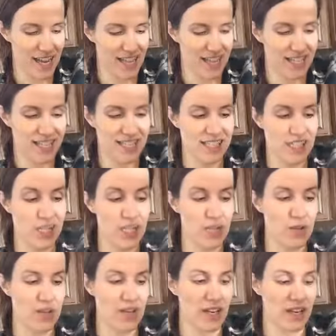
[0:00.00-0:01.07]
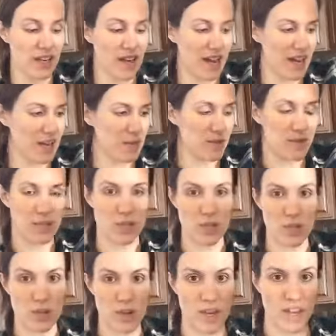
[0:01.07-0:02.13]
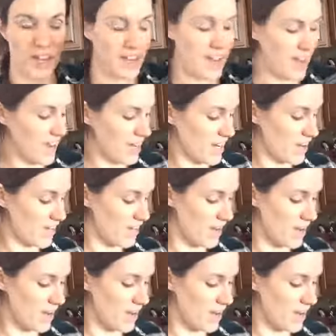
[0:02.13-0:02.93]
This new year I was doing kind of